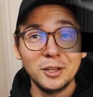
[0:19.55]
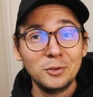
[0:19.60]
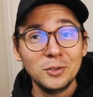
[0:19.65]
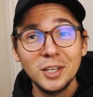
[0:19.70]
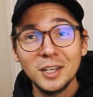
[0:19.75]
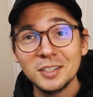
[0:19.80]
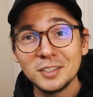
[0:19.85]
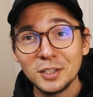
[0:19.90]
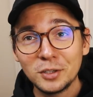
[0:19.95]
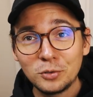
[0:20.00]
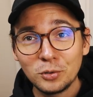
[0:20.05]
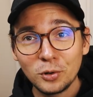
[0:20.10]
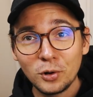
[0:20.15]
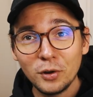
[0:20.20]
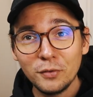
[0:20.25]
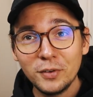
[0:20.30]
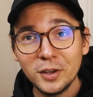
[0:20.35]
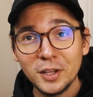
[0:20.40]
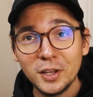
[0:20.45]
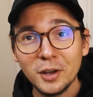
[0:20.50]
And today is a
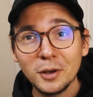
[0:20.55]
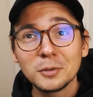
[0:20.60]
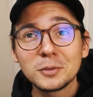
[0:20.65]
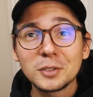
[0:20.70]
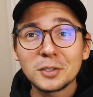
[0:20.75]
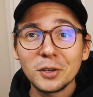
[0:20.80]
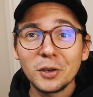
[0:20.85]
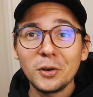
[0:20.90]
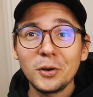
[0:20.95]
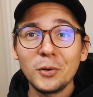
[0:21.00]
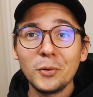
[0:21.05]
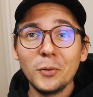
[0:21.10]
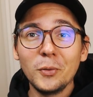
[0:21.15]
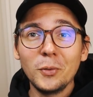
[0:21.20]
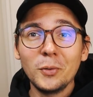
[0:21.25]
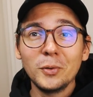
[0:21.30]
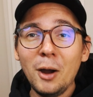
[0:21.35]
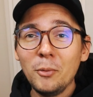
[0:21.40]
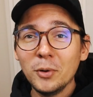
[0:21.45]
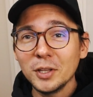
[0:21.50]
Turo video,
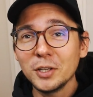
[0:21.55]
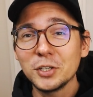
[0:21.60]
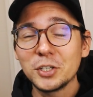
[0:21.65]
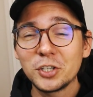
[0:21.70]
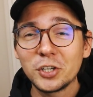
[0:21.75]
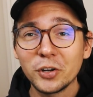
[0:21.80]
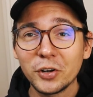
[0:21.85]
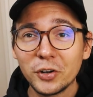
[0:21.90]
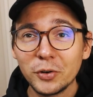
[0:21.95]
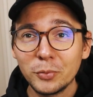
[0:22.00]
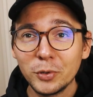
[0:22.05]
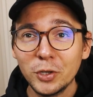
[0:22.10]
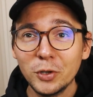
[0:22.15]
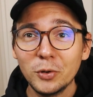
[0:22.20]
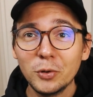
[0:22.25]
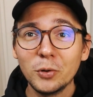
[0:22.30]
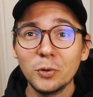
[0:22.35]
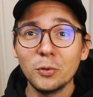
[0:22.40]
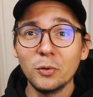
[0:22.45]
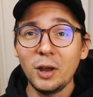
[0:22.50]
so I wanna show
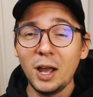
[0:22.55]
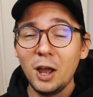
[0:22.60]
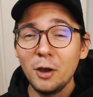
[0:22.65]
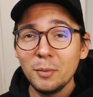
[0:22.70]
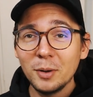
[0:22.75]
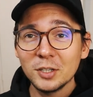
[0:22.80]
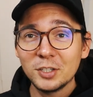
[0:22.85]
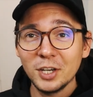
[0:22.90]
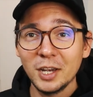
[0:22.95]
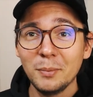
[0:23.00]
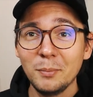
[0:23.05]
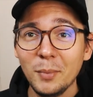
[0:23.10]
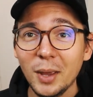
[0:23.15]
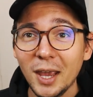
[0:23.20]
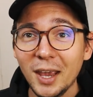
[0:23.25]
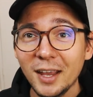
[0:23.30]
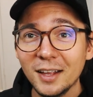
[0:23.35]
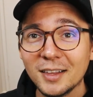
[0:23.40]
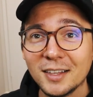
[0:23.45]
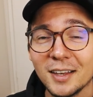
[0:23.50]
you how much I
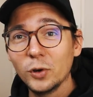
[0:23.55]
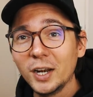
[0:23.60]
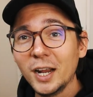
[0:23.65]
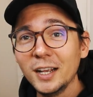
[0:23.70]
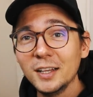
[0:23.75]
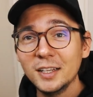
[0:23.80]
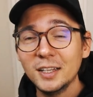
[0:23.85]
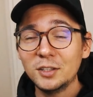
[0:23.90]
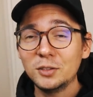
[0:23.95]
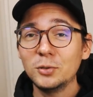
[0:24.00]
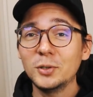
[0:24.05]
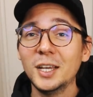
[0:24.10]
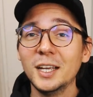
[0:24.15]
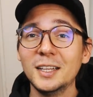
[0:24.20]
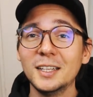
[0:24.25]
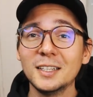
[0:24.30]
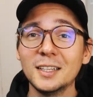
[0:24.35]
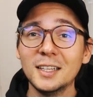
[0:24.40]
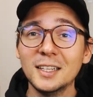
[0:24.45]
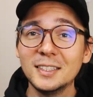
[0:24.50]
made, what I did to
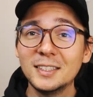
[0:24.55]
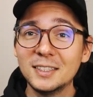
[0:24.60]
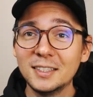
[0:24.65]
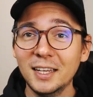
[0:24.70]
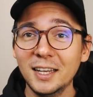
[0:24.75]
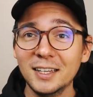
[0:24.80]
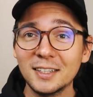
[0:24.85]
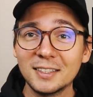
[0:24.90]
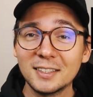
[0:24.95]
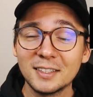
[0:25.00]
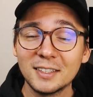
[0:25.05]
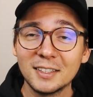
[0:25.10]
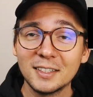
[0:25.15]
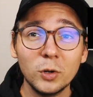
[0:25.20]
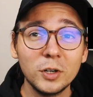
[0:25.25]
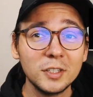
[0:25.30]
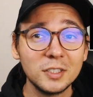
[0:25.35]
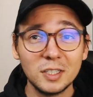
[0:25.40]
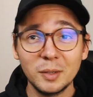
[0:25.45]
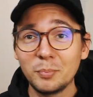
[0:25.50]
get the listings,
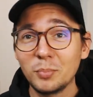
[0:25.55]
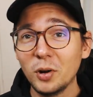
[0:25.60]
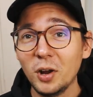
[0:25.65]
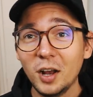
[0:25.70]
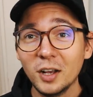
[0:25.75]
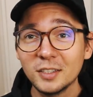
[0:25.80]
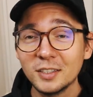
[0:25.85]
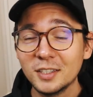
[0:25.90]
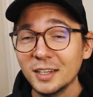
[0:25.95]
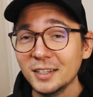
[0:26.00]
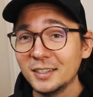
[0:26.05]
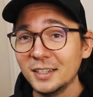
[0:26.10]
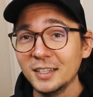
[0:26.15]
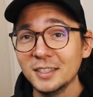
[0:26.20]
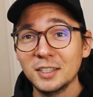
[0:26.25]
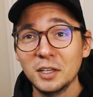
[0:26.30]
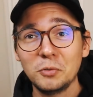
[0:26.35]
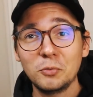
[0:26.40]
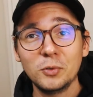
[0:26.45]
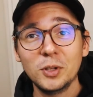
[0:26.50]
what is the process,
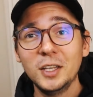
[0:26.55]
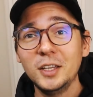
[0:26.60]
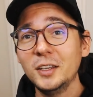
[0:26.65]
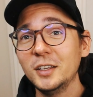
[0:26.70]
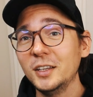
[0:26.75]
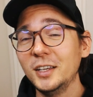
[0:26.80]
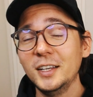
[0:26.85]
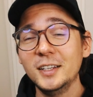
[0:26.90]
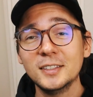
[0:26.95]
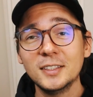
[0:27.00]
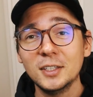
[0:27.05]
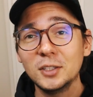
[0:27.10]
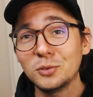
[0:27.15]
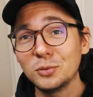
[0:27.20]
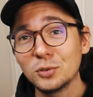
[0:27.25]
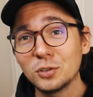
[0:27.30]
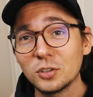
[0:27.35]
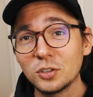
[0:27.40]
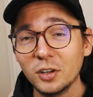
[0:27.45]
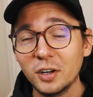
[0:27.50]
is it really easy
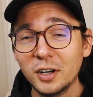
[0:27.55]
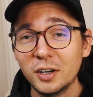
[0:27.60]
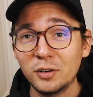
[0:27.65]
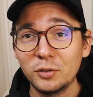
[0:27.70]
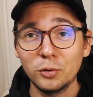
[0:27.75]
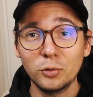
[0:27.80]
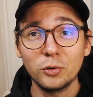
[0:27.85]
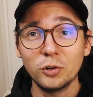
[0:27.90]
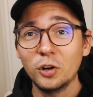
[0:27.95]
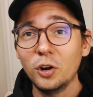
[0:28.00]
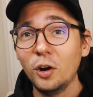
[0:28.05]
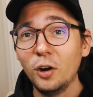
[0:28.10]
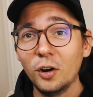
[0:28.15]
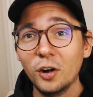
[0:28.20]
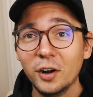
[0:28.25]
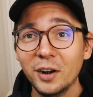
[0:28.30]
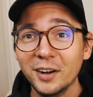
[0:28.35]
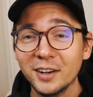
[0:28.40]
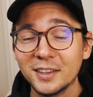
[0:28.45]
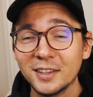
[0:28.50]
to start or
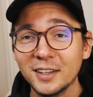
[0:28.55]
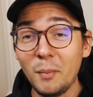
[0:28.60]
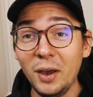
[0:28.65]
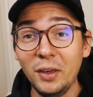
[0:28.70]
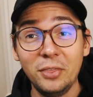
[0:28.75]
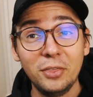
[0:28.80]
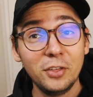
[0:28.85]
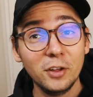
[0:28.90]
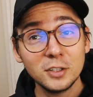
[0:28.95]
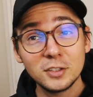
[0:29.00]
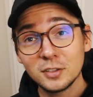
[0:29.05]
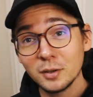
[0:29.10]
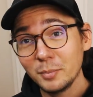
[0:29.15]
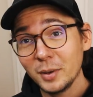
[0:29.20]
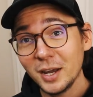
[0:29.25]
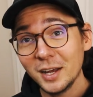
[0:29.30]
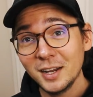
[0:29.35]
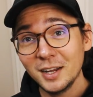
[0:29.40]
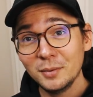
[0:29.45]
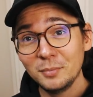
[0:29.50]
hard, my thoughts
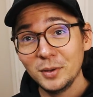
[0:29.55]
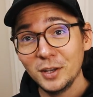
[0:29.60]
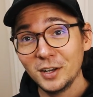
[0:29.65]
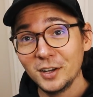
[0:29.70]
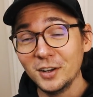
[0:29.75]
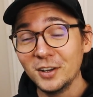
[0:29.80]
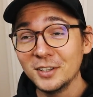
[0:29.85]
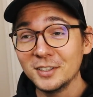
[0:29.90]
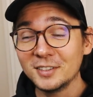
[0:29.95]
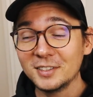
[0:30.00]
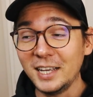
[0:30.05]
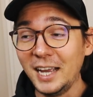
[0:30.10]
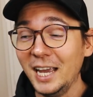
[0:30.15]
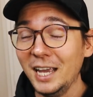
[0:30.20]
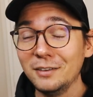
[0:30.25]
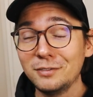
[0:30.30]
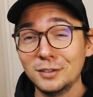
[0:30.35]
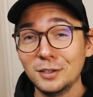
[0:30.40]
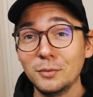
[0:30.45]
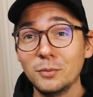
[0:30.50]
about it because I
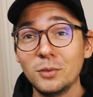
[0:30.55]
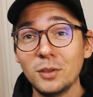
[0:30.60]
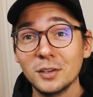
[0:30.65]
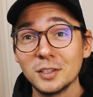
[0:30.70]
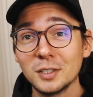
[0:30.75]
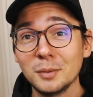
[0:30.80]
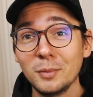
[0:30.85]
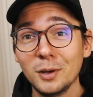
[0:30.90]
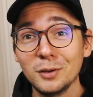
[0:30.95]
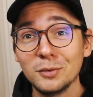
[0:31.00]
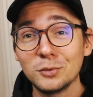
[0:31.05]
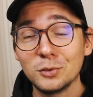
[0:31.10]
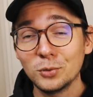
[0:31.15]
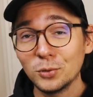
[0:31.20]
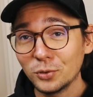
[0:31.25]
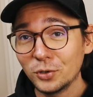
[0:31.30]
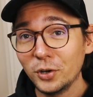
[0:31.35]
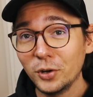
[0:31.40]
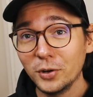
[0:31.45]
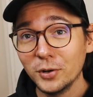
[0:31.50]
have some thoughts about
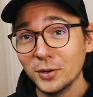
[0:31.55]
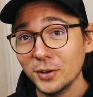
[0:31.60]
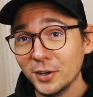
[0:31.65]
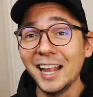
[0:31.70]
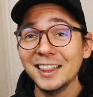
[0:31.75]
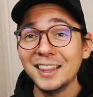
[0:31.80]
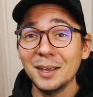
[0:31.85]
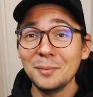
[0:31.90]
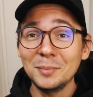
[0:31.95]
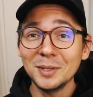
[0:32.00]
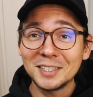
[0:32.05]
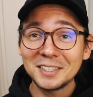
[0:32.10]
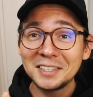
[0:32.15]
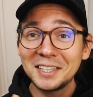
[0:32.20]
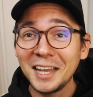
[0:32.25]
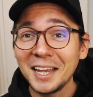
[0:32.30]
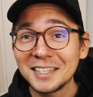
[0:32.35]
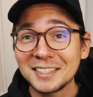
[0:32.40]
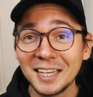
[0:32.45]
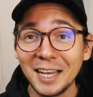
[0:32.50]
Turo, and the
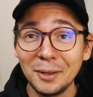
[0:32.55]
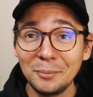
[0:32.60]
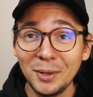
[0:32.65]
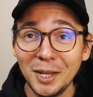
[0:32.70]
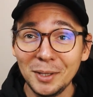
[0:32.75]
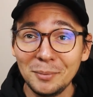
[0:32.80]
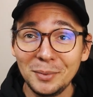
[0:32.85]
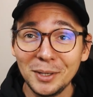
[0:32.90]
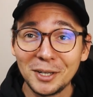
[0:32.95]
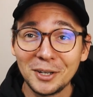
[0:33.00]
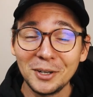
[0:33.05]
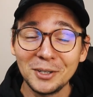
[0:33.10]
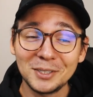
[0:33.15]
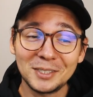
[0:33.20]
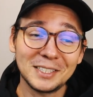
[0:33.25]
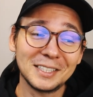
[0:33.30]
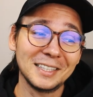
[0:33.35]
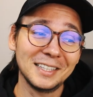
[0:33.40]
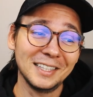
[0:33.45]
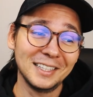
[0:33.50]
mistakes I made,
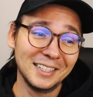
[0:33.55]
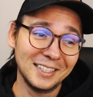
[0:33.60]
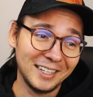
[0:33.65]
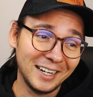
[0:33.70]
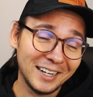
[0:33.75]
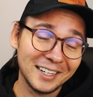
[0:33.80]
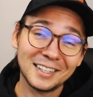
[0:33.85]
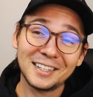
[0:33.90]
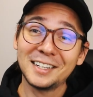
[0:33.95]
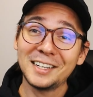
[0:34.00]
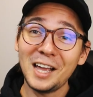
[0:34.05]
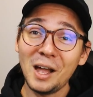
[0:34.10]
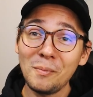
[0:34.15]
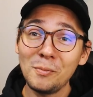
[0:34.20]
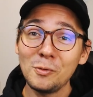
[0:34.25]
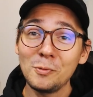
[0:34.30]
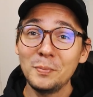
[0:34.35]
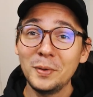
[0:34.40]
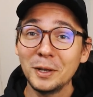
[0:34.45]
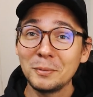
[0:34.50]
because there are a
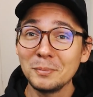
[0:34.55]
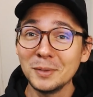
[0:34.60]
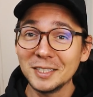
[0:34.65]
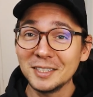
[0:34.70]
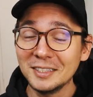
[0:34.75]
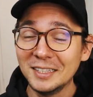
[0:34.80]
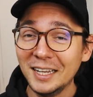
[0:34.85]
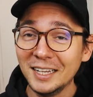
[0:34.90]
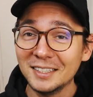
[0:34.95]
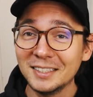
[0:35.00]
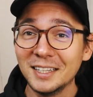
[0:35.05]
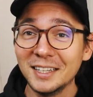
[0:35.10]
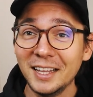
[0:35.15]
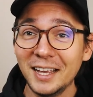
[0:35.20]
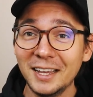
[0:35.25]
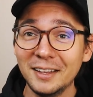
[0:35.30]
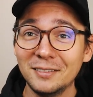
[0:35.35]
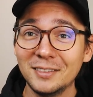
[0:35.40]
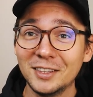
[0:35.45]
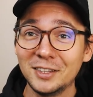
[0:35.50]
couple big mistakes that
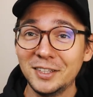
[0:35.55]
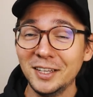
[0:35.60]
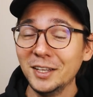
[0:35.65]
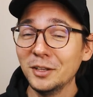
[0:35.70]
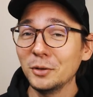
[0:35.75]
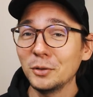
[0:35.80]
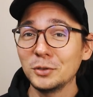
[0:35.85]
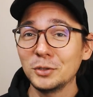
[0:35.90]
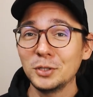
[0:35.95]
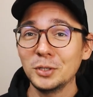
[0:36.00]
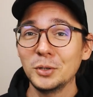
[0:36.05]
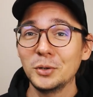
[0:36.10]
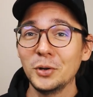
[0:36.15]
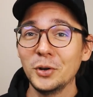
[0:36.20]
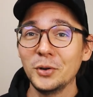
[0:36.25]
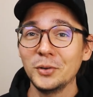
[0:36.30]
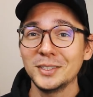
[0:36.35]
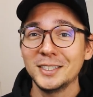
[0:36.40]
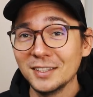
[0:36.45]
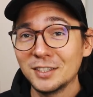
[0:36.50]
I did on
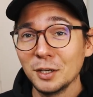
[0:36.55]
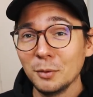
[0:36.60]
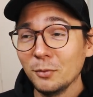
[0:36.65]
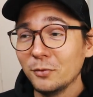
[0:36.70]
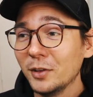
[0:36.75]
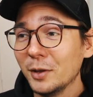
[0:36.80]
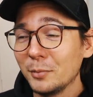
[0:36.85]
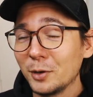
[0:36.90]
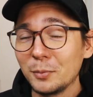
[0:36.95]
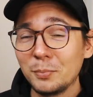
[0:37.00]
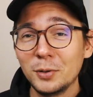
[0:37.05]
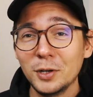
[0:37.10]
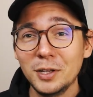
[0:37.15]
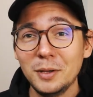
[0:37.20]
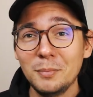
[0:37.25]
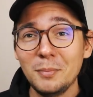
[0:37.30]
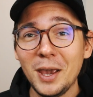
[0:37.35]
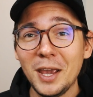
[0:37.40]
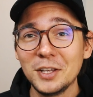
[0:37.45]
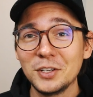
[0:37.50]
Turo and some of them are
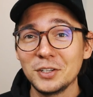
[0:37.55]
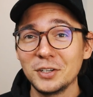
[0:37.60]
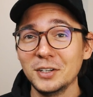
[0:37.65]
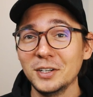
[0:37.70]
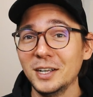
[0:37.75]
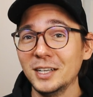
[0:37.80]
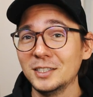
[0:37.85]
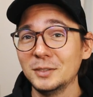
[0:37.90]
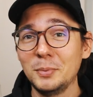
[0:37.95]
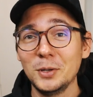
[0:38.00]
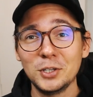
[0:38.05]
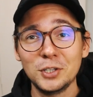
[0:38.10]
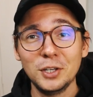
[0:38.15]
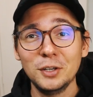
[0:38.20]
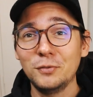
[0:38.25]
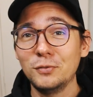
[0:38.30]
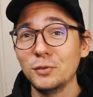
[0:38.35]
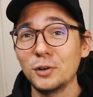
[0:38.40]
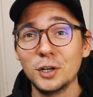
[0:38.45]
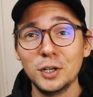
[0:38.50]
pretty major. Especially
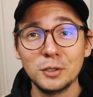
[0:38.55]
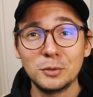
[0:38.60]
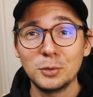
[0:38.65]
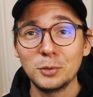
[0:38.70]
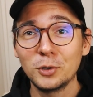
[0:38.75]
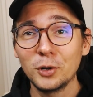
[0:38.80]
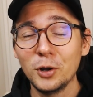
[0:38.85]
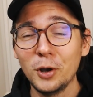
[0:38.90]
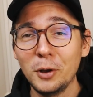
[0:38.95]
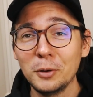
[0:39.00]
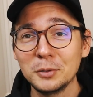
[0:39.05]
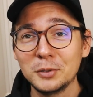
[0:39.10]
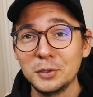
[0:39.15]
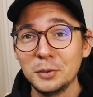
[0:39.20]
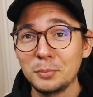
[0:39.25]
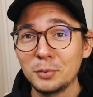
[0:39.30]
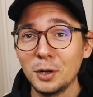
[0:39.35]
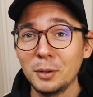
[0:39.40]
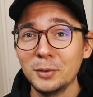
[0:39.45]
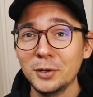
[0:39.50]
if you are a Turo host,
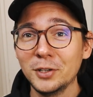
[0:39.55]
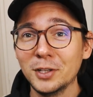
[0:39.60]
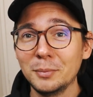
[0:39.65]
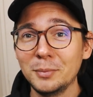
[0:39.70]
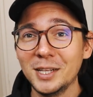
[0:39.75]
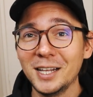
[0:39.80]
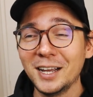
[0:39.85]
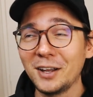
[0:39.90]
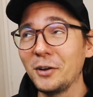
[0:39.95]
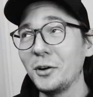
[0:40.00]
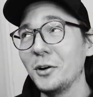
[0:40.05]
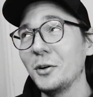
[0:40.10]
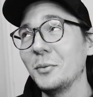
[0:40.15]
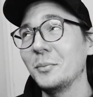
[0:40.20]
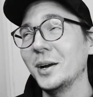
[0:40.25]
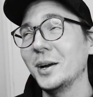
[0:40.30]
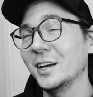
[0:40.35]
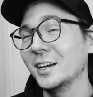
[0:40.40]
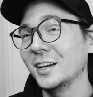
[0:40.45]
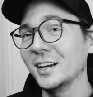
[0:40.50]
you're probably gonna be like, oh
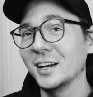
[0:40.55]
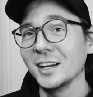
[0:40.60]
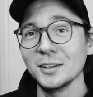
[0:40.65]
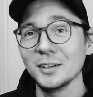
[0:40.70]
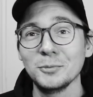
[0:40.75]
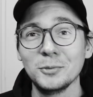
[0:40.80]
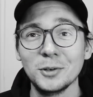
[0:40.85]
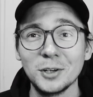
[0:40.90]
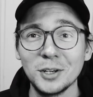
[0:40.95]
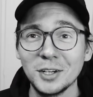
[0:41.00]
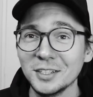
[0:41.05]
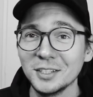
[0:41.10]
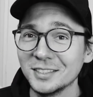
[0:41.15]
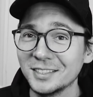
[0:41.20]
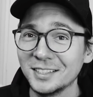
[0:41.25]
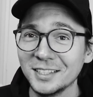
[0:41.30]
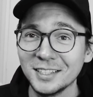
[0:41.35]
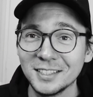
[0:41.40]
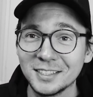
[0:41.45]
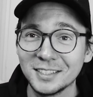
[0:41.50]
my god, what
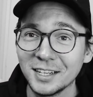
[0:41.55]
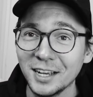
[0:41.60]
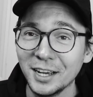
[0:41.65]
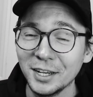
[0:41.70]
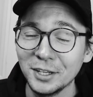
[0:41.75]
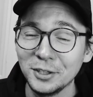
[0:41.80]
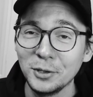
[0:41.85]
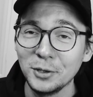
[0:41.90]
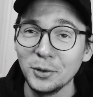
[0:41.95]
is this guy